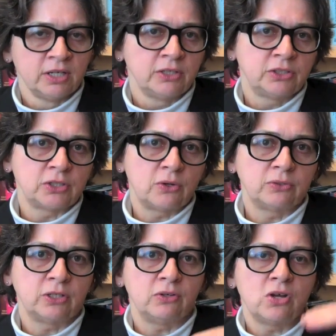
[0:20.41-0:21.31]
so
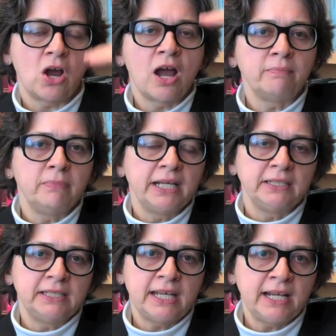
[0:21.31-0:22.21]
they're not
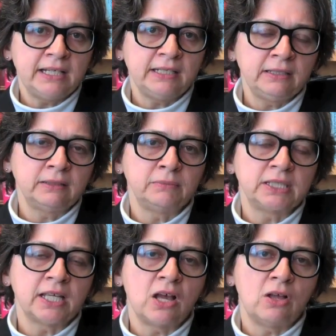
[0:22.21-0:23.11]
maintaining
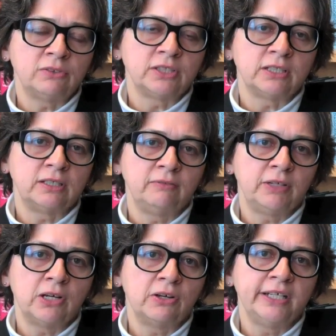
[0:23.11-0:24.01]
themselves at a
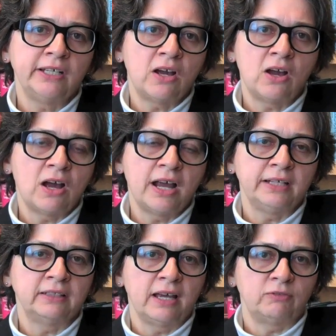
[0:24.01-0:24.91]
very high
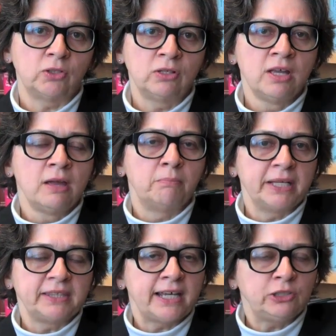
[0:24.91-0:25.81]
level,
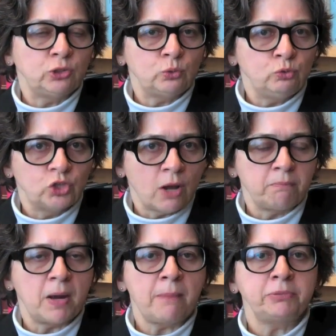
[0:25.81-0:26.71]
but they do
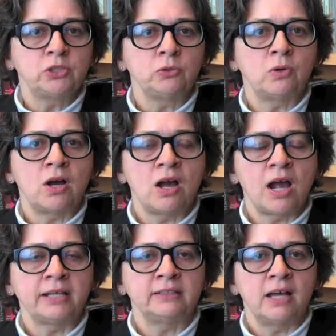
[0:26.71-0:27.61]
jump up to a
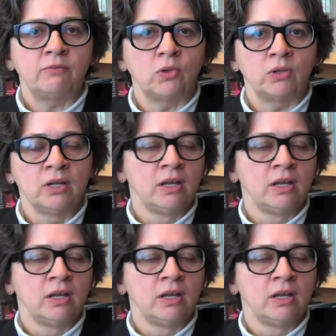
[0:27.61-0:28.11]
high level.